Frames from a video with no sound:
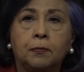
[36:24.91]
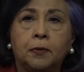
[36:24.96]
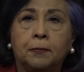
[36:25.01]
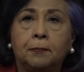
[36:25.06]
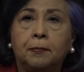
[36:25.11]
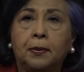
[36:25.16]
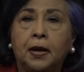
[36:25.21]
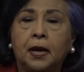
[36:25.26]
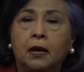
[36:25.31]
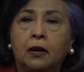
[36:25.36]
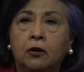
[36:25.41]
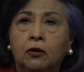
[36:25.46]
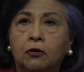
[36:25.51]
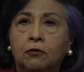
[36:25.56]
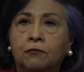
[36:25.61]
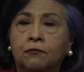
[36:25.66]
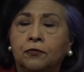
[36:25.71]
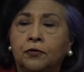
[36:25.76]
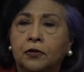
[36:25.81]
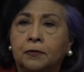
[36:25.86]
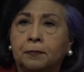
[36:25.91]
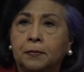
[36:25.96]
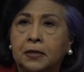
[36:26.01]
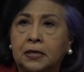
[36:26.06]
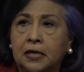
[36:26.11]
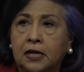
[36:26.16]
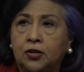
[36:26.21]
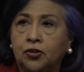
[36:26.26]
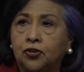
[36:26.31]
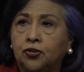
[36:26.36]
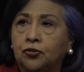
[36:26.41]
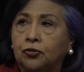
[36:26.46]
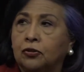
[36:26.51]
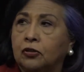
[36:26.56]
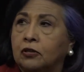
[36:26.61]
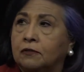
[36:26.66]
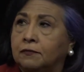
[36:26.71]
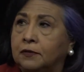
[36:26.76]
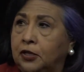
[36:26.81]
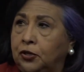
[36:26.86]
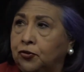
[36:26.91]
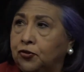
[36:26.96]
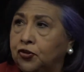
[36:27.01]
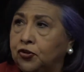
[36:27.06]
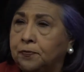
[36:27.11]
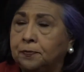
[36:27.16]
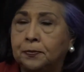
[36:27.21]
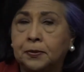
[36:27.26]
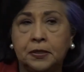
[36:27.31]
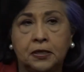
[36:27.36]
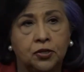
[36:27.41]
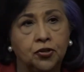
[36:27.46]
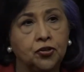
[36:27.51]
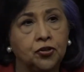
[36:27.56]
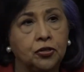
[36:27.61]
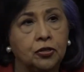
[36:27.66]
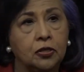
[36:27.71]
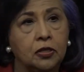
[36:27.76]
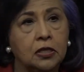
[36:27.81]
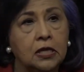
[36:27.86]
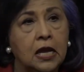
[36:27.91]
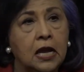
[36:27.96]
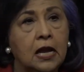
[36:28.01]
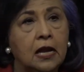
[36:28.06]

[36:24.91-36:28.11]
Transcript: prepared for the potential of leadership positions